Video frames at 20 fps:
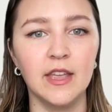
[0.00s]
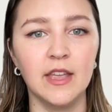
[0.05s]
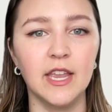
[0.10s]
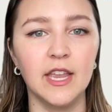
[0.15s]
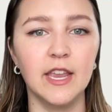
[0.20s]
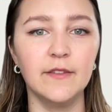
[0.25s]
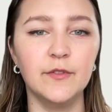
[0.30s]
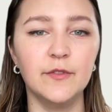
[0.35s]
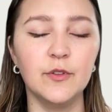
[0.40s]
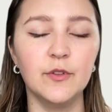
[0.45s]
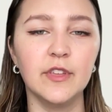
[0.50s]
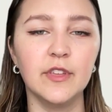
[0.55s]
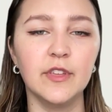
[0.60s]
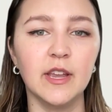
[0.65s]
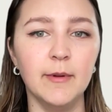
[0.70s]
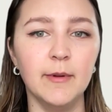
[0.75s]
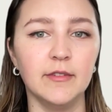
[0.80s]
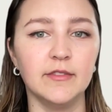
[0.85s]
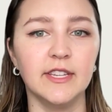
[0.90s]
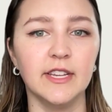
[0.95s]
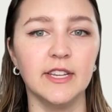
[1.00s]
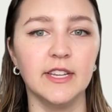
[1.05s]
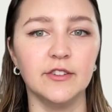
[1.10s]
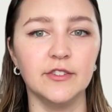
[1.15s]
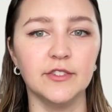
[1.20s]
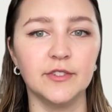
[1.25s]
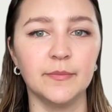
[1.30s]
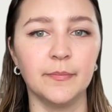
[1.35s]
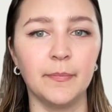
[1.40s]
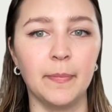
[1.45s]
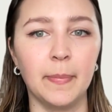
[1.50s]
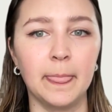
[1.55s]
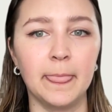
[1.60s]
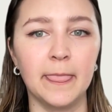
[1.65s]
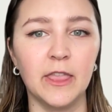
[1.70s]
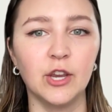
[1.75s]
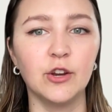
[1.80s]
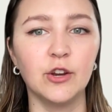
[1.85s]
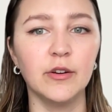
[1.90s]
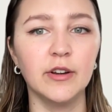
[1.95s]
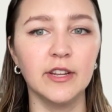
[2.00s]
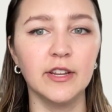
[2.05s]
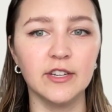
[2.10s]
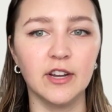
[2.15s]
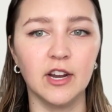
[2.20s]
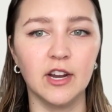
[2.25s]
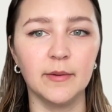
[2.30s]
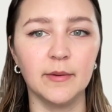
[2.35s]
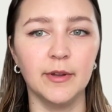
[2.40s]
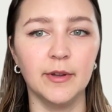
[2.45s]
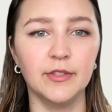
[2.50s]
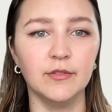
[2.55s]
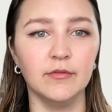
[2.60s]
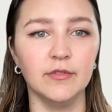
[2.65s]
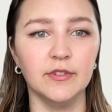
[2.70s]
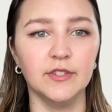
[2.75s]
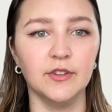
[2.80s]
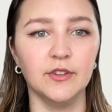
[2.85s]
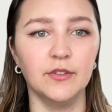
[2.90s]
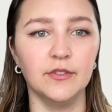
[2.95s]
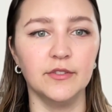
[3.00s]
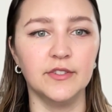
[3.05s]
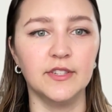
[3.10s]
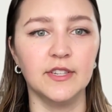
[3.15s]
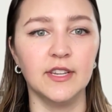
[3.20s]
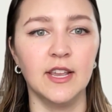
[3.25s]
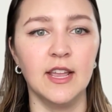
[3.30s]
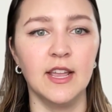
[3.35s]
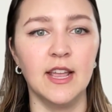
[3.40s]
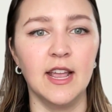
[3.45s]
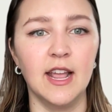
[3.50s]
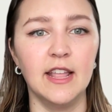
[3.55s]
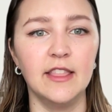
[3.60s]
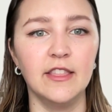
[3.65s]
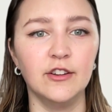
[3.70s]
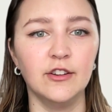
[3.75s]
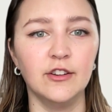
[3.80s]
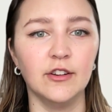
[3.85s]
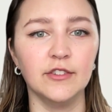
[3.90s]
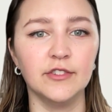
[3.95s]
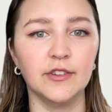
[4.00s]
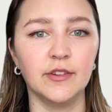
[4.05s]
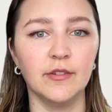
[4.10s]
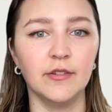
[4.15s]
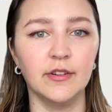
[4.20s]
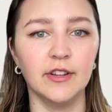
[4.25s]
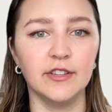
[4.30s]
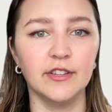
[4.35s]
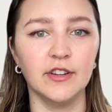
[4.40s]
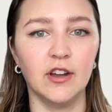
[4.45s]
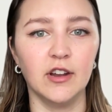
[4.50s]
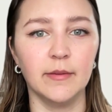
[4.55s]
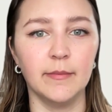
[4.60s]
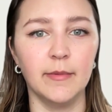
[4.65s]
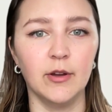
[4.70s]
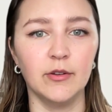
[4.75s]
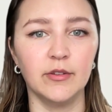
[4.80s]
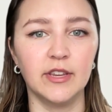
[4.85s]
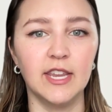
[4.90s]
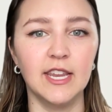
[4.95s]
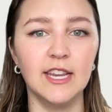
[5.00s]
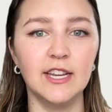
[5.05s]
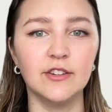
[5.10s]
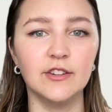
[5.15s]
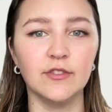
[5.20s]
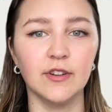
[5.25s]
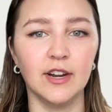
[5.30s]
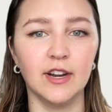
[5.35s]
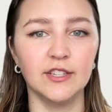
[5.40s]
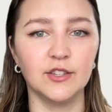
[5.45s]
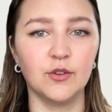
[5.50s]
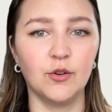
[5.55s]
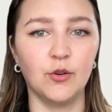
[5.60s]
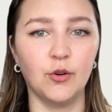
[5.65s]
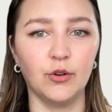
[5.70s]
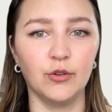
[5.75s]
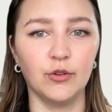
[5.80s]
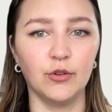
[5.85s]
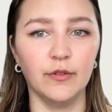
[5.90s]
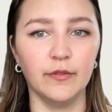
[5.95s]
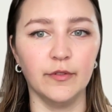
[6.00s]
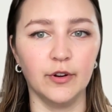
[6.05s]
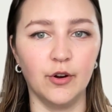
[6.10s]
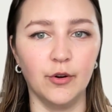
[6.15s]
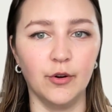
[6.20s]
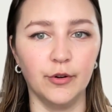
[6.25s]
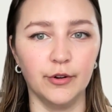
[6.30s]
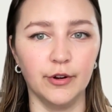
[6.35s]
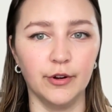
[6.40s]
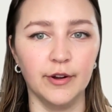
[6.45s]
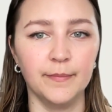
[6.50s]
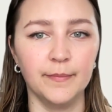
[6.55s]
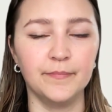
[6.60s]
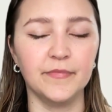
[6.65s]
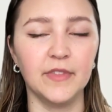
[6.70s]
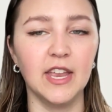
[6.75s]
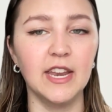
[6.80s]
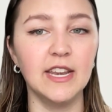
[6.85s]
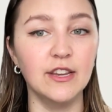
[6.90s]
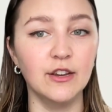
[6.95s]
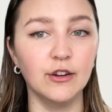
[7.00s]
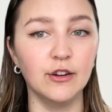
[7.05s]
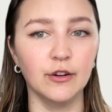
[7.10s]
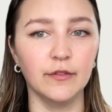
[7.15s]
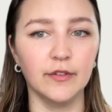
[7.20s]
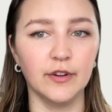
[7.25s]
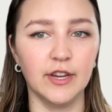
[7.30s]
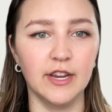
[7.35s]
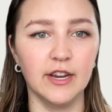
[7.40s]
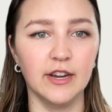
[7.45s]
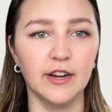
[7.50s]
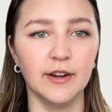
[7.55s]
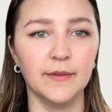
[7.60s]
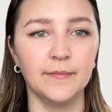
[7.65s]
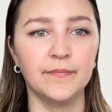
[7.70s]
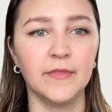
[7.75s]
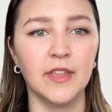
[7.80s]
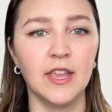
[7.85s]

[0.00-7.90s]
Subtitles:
If you think about sales, you're going to talk about the results, and then you're also going to talk about key trends quarter over quarter and year over year.